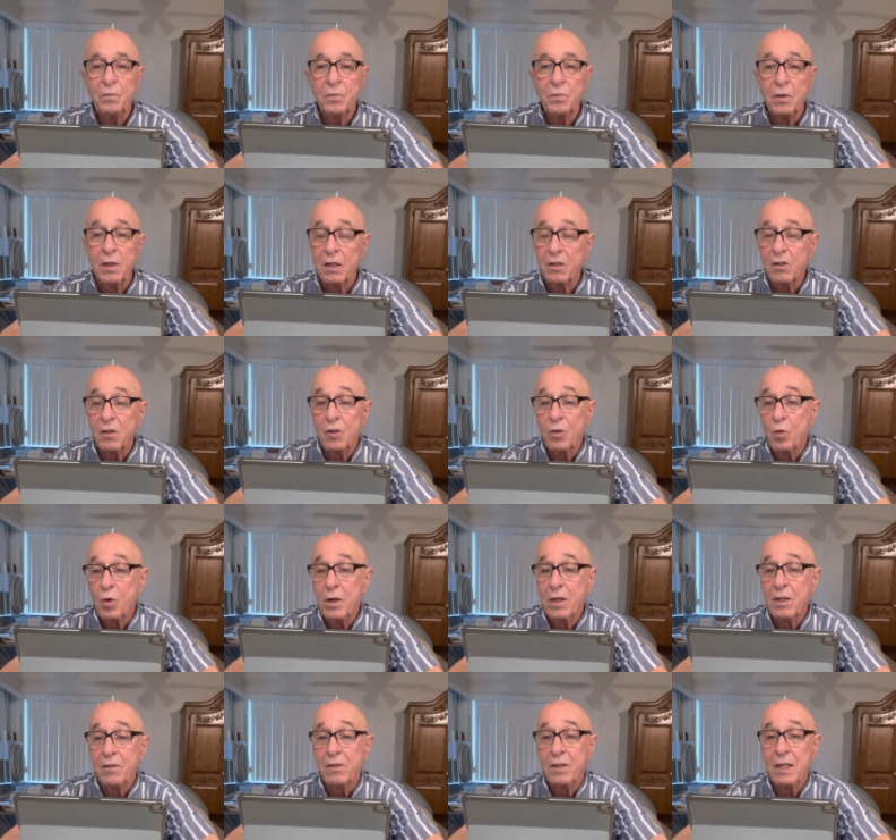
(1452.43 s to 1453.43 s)
This is where
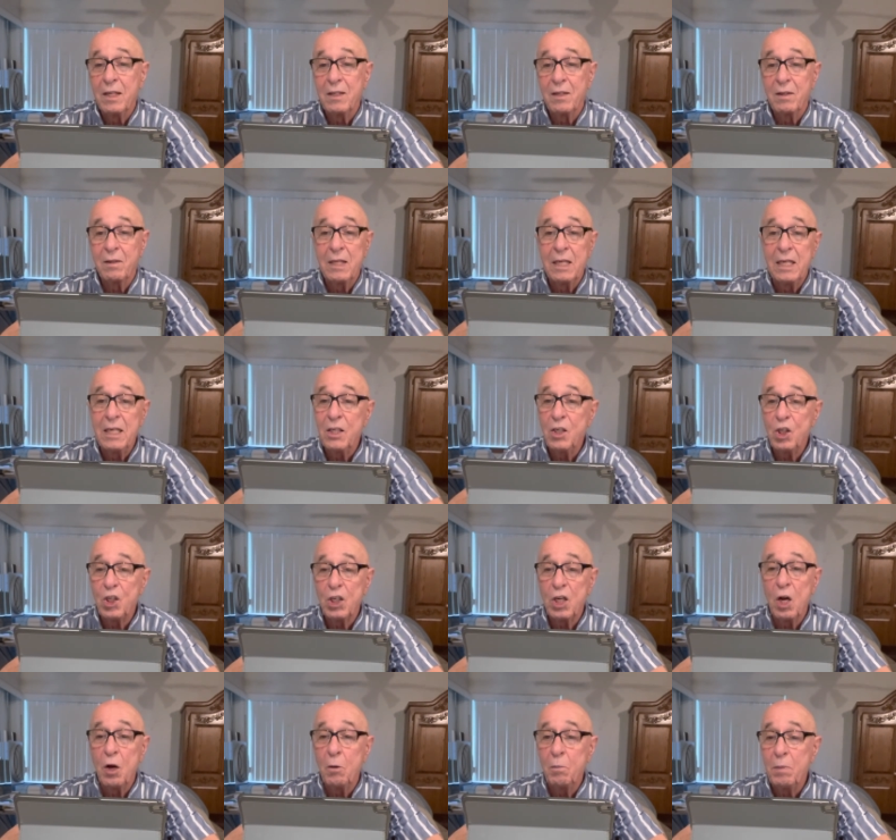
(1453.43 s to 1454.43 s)
it says, These
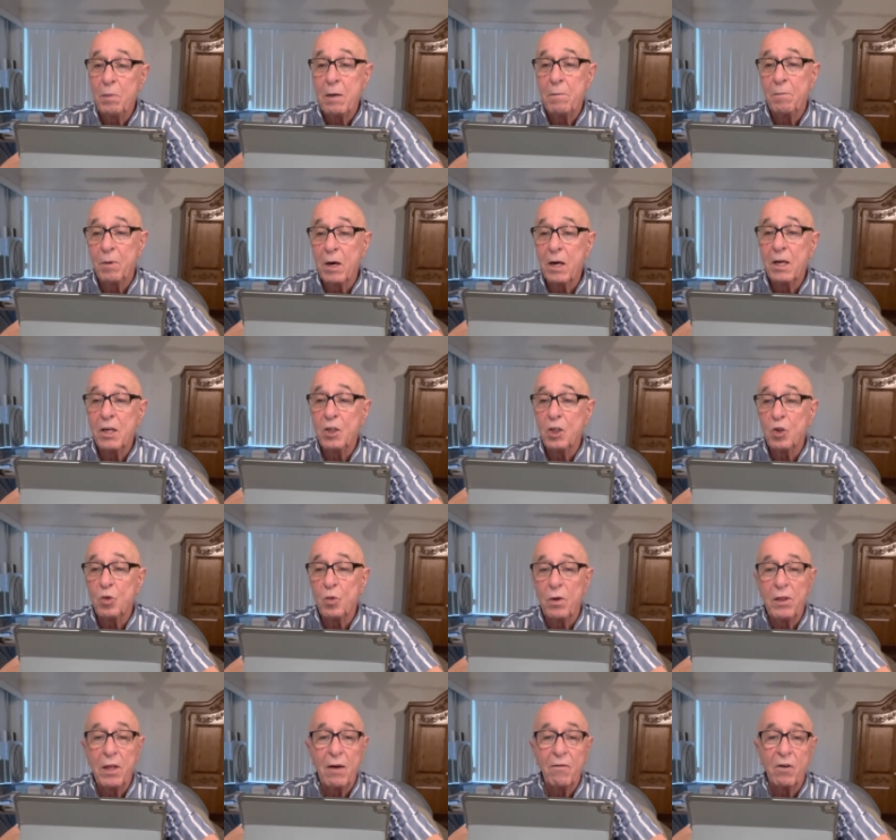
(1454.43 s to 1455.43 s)
shall be punished
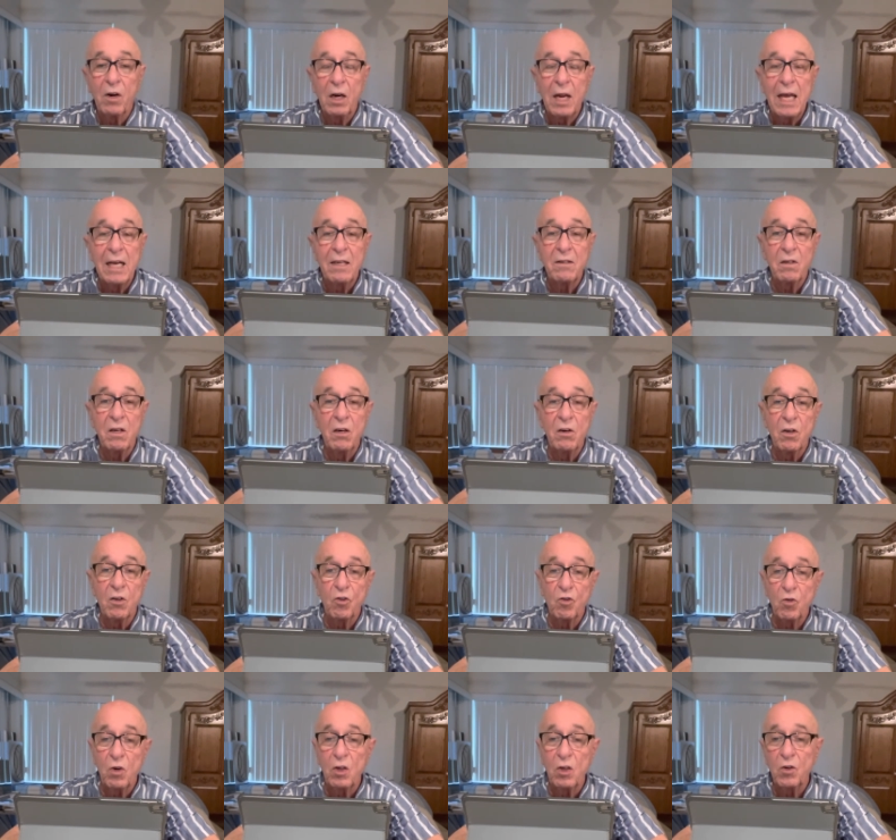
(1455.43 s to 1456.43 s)
with everlasting
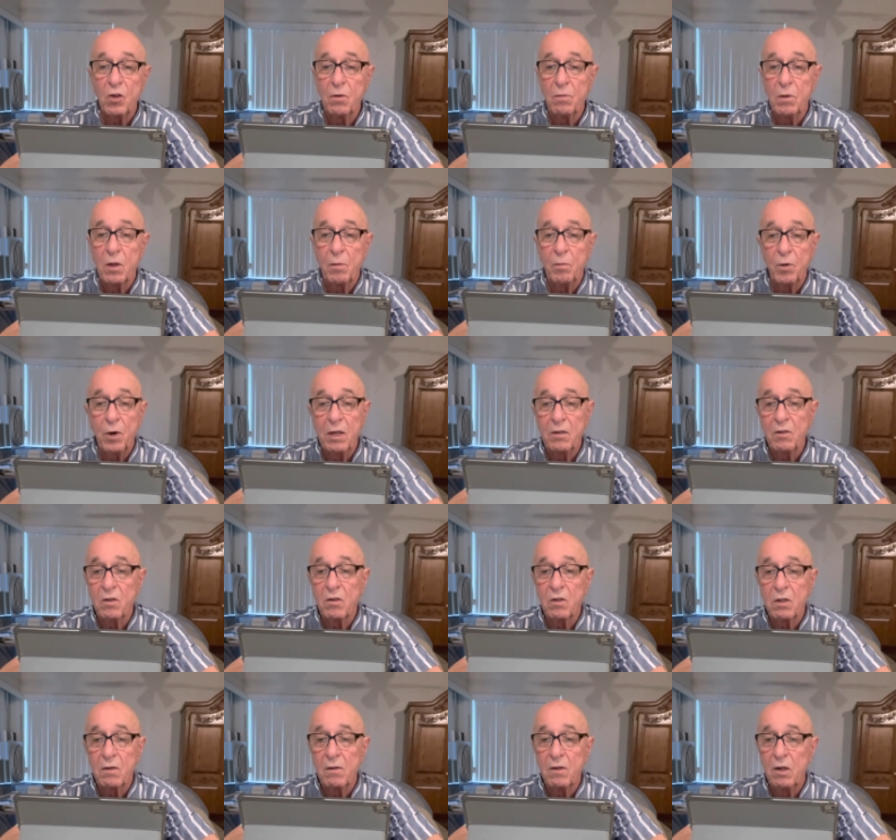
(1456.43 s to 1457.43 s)
destruction from the presence
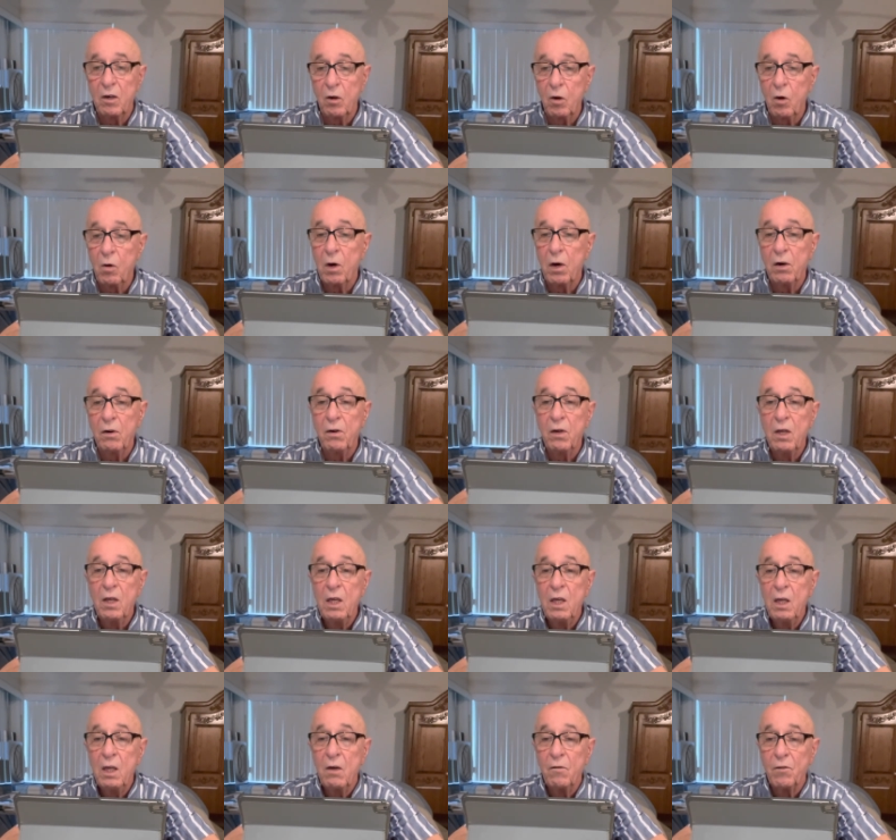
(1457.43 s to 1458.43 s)
of the Lord,
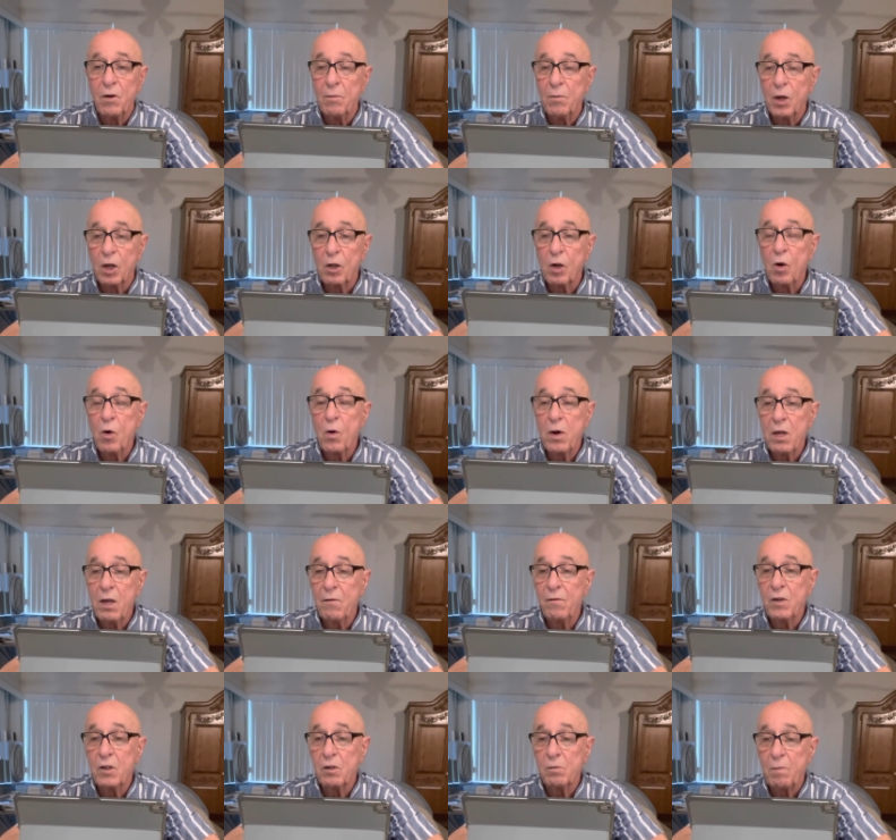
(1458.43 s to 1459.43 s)
from the glory
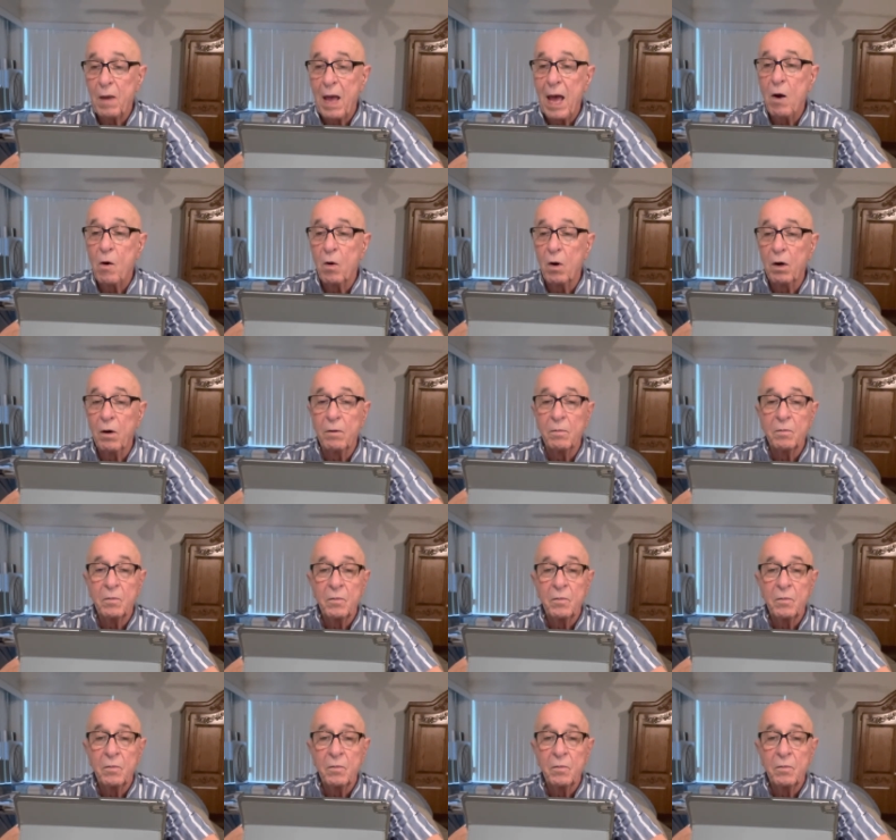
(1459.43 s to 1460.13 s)
of his power,